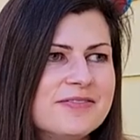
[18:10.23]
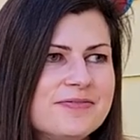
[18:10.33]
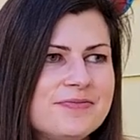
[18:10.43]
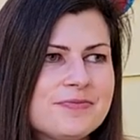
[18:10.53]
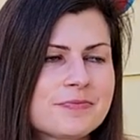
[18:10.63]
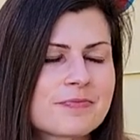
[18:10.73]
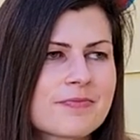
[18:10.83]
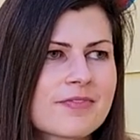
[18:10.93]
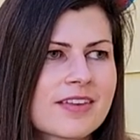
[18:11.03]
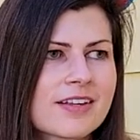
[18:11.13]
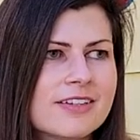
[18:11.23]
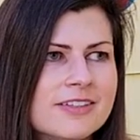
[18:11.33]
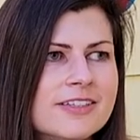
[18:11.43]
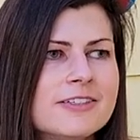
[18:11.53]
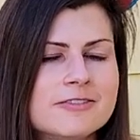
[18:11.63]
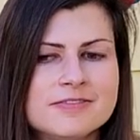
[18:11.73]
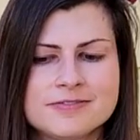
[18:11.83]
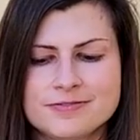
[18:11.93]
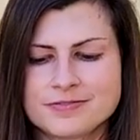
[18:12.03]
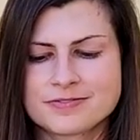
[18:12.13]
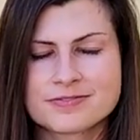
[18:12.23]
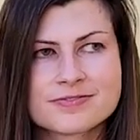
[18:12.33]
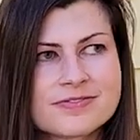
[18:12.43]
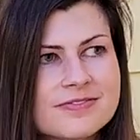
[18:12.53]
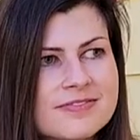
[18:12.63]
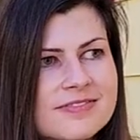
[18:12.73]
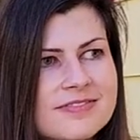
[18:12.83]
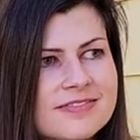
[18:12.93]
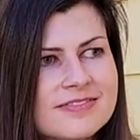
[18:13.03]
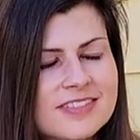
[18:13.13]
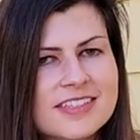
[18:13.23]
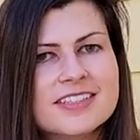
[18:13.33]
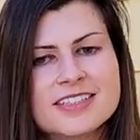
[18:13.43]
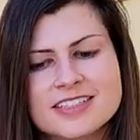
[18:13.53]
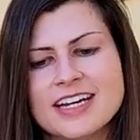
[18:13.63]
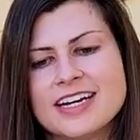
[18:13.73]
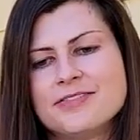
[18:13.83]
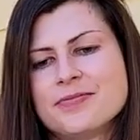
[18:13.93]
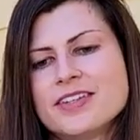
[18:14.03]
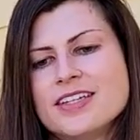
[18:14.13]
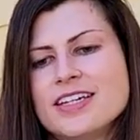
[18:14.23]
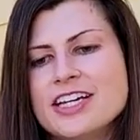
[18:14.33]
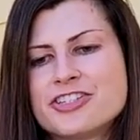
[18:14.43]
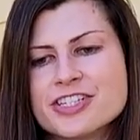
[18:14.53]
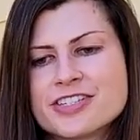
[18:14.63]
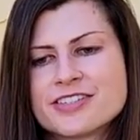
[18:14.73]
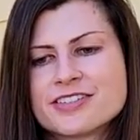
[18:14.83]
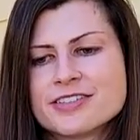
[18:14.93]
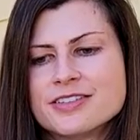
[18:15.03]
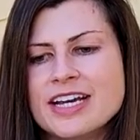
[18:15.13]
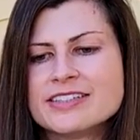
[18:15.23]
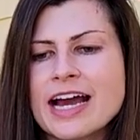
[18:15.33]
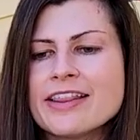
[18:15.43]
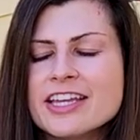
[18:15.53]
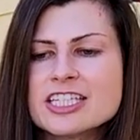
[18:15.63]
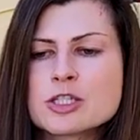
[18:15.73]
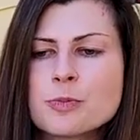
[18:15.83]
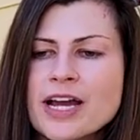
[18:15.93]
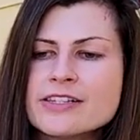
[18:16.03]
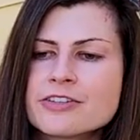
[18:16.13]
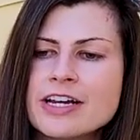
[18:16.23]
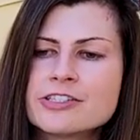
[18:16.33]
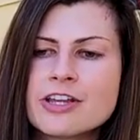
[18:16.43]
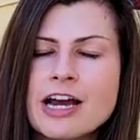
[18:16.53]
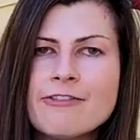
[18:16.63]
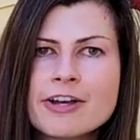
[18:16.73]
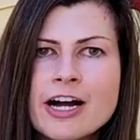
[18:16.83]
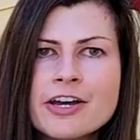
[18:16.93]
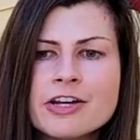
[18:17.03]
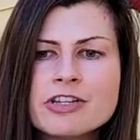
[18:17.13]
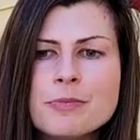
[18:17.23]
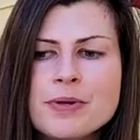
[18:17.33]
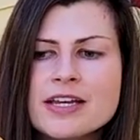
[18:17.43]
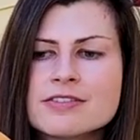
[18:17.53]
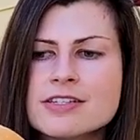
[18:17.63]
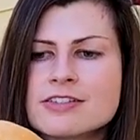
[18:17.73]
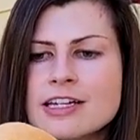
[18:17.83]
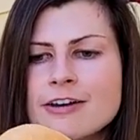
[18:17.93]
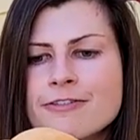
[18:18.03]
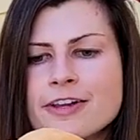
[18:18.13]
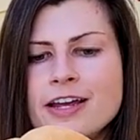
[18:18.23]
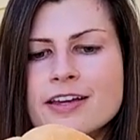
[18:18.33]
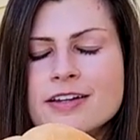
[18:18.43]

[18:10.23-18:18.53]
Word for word: Maybe a 9 out of 10, but with the bread, it's like a 6 for me. Yeah. It's just, it's. I think the spreads are great. So the avocado and the beans and stuff, like,